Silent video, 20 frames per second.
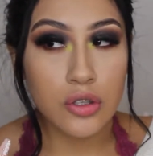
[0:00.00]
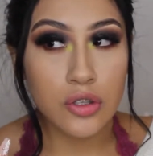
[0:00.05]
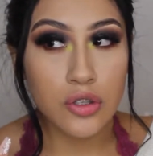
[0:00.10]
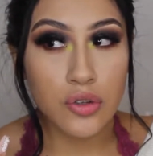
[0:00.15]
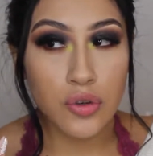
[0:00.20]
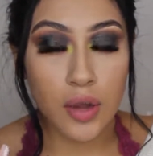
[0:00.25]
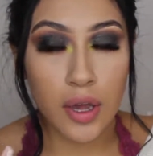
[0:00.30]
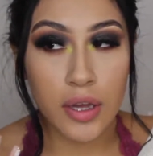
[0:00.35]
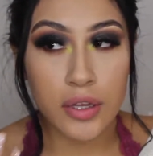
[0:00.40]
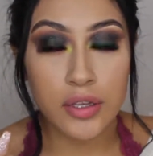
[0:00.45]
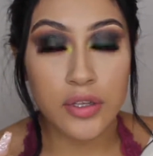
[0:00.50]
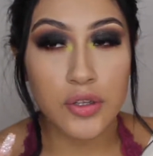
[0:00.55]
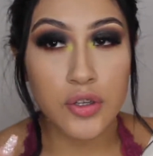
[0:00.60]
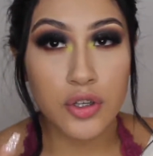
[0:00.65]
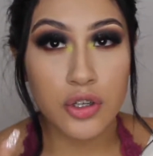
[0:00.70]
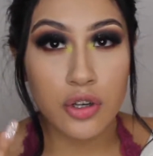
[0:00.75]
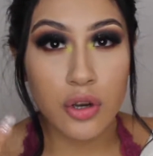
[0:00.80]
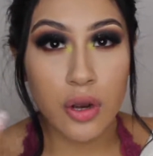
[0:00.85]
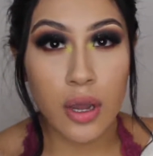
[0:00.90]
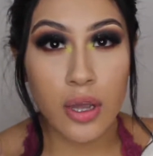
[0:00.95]
try to do
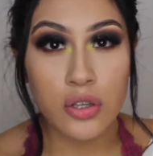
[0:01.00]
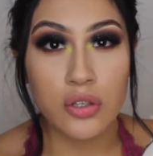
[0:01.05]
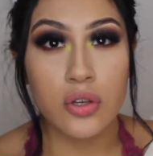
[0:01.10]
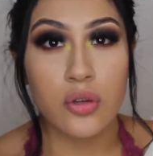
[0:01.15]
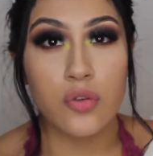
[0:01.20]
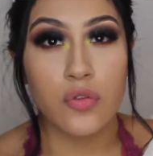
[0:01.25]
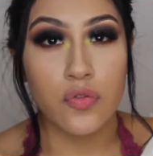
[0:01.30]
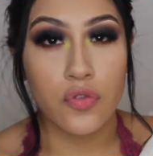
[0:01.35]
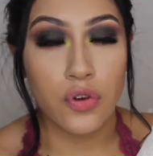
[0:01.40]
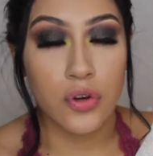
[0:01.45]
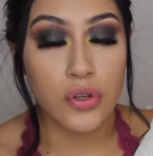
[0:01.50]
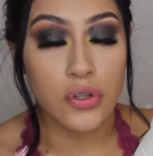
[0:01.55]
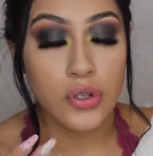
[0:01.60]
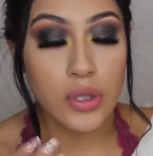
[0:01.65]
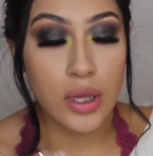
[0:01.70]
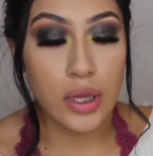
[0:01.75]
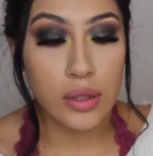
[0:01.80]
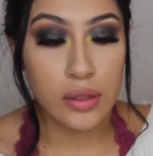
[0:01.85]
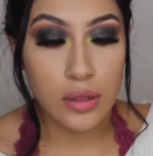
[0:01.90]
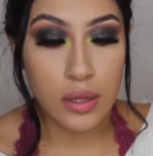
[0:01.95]
your eyeshadow first
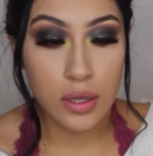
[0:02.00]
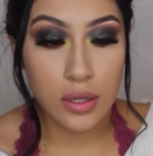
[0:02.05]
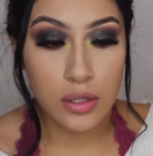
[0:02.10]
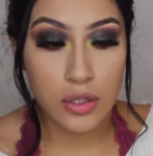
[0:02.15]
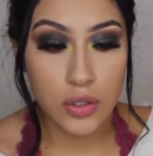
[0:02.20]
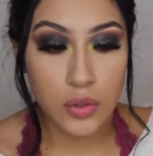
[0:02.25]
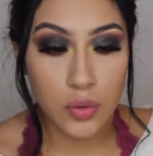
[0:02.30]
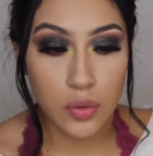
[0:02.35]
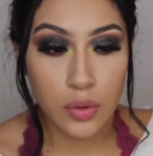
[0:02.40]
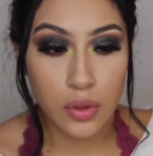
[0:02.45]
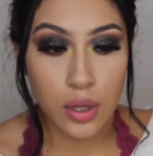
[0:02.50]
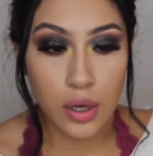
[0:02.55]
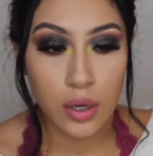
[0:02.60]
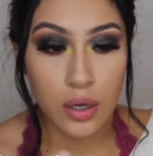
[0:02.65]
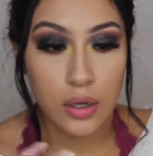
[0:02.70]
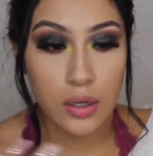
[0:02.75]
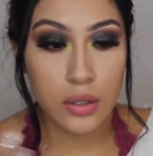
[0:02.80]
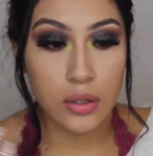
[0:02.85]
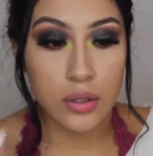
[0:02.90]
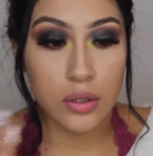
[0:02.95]
and then do
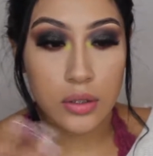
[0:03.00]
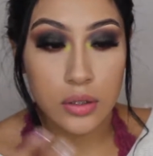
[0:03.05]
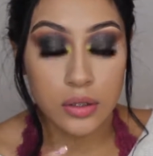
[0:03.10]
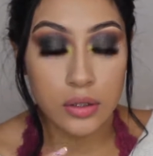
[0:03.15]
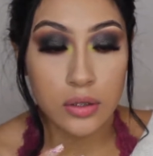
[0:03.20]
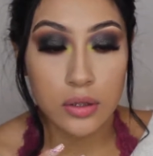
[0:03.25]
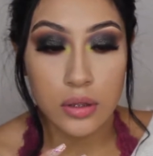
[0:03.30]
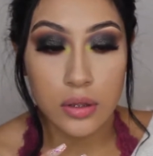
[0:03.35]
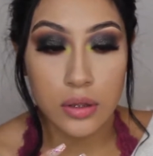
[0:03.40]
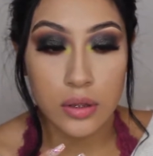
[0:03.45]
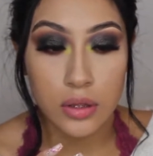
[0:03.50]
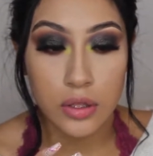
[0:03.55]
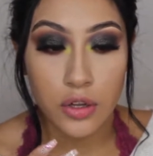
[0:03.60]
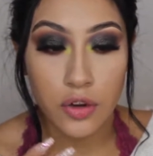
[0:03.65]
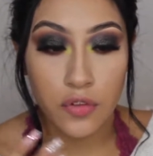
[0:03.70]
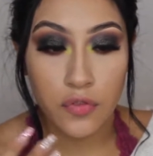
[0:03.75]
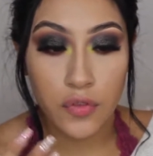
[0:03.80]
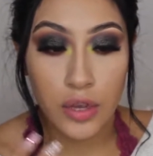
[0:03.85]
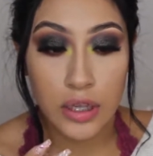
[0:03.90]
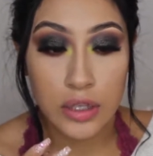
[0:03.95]

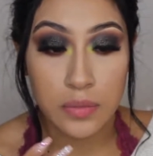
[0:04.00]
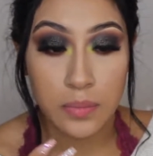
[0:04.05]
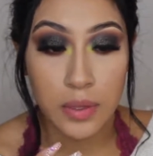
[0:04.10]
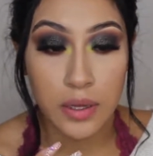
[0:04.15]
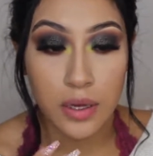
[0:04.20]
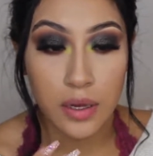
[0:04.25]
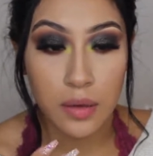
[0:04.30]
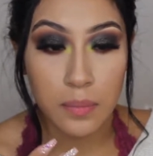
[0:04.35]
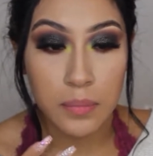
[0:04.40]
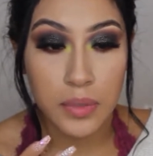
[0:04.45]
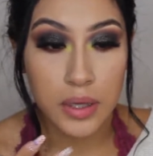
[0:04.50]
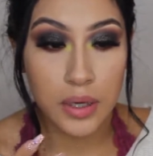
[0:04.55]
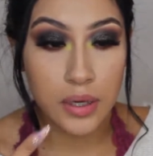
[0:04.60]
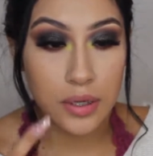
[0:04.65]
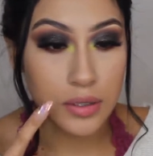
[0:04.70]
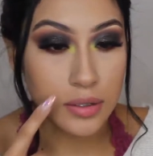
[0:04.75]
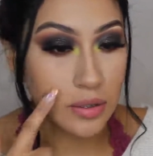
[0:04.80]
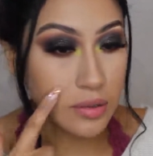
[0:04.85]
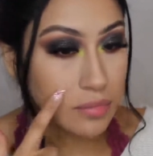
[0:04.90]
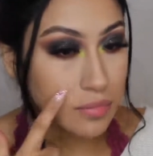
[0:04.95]
your face makeup,
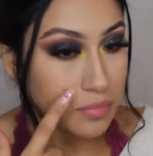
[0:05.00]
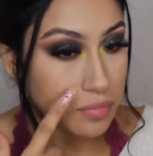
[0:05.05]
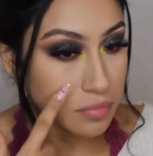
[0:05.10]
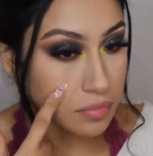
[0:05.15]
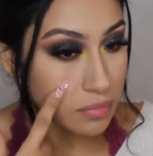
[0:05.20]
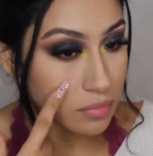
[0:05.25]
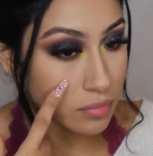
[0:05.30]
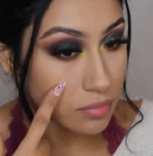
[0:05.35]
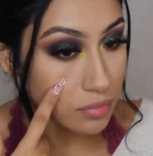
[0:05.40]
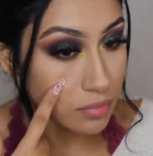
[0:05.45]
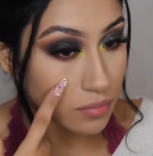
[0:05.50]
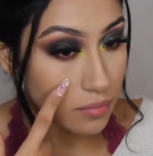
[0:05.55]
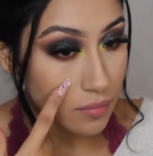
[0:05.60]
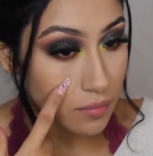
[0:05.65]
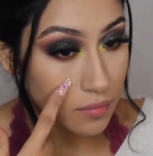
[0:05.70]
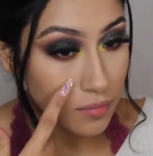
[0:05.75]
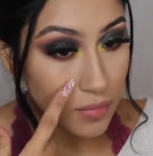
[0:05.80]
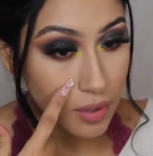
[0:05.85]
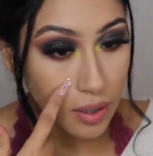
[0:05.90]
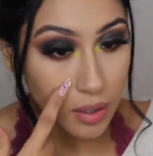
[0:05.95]
because
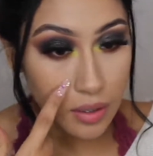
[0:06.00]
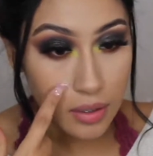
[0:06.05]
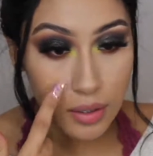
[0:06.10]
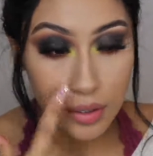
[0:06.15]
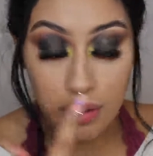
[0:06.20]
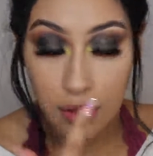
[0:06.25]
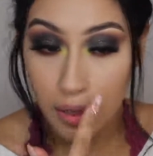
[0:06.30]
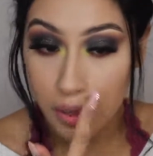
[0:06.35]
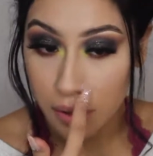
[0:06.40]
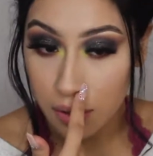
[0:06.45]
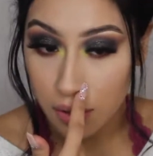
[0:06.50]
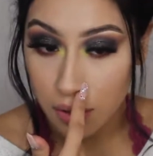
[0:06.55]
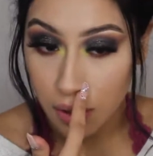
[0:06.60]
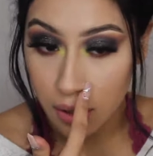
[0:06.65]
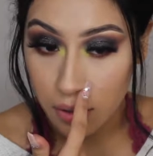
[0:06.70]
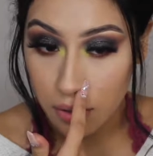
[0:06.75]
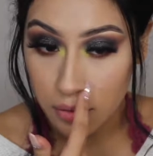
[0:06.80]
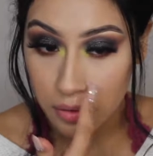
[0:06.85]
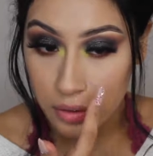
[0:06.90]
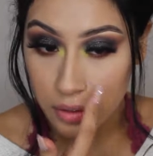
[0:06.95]
I did get a
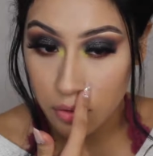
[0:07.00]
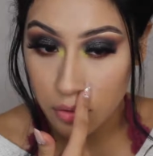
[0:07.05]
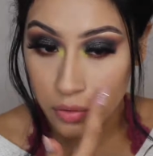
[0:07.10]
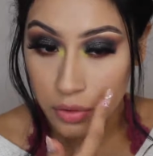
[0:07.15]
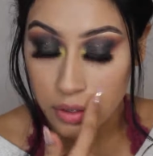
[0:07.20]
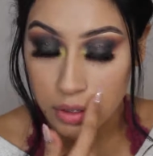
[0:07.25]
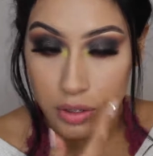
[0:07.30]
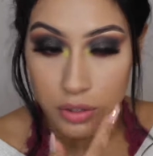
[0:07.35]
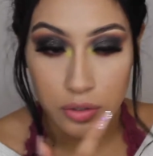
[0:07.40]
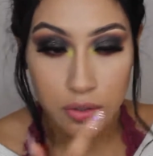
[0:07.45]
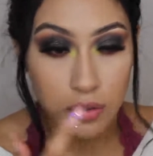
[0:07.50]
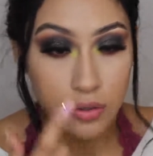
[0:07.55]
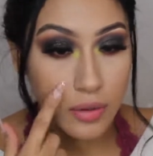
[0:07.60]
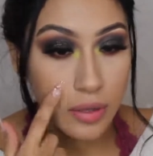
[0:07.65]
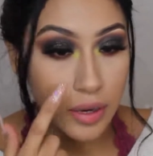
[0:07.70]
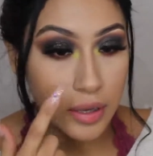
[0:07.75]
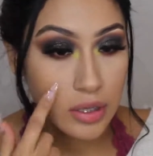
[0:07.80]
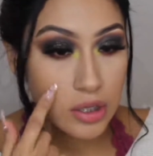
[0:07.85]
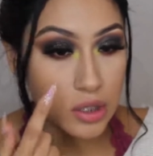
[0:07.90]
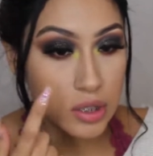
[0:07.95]
lot of little glitter
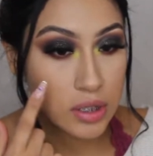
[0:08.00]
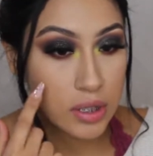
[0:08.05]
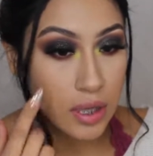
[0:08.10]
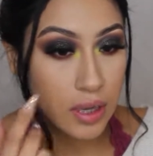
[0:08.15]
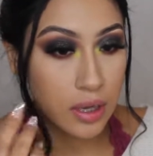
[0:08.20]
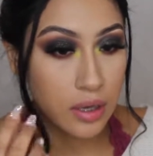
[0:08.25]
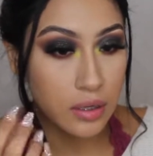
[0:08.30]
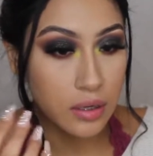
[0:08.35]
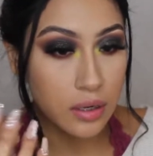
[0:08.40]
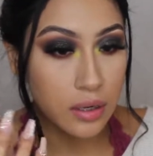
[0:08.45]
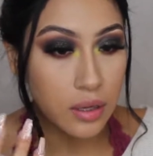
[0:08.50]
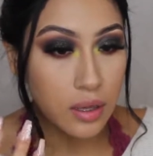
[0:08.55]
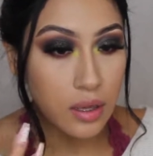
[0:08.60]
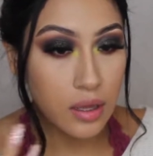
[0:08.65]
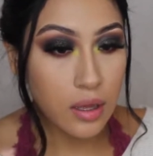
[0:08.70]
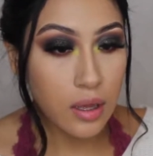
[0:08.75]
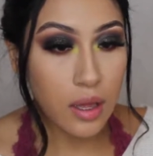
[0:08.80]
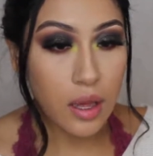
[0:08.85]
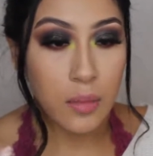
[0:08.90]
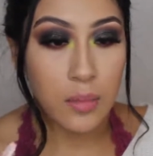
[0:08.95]
that I just can't.
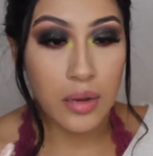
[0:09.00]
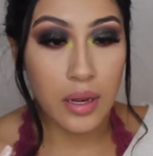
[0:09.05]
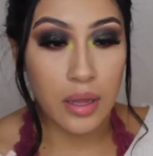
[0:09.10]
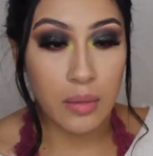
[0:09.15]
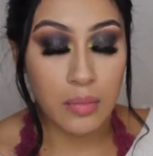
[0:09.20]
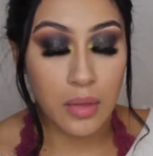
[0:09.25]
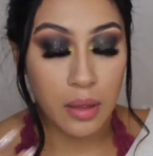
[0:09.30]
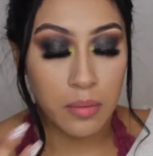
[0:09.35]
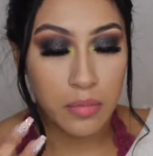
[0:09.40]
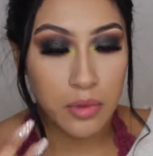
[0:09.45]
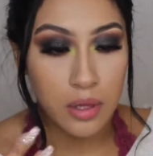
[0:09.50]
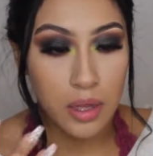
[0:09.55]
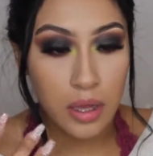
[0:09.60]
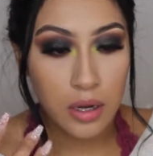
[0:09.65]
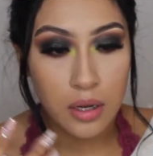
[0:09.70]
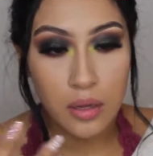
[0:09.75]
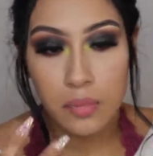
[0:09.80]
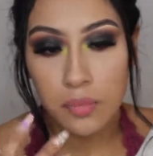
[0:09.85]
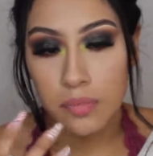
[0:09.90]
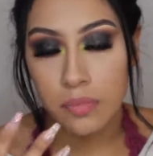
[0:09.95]
I mean, I'm
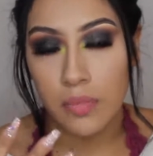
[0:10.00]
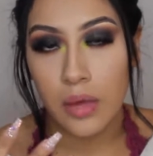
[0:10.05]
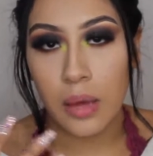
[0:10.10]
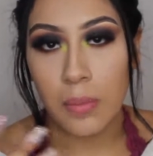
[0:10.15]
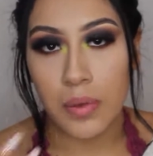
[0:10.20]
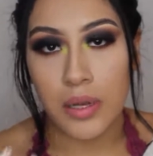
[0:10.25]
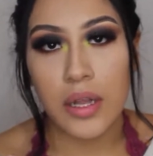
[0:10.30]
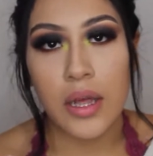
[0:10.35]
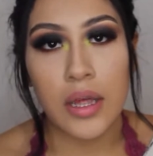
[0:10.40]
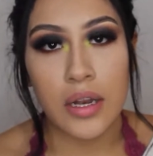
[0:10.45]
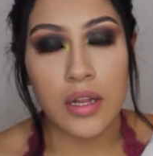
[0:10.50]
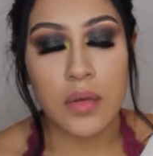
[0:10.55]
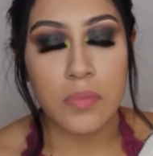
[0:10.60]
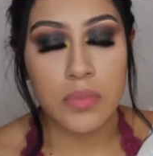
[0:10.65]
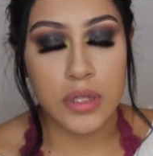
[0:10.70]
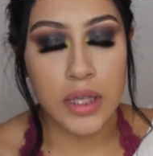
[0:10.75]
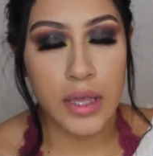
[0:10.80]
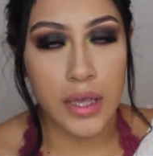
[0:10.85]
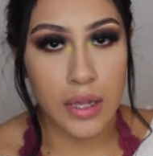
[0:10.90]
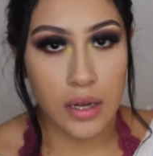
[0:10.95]
gonna end
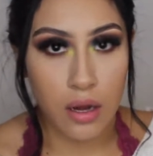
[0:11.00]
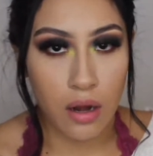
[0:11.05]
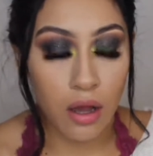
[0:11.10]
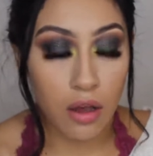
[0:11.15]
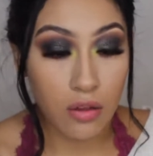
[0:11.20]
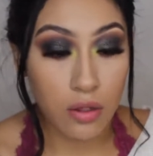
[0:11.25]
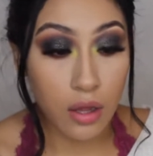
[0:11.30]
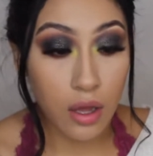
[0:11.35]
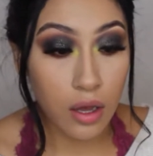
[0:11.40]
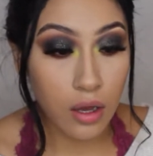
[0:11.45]
up taking it all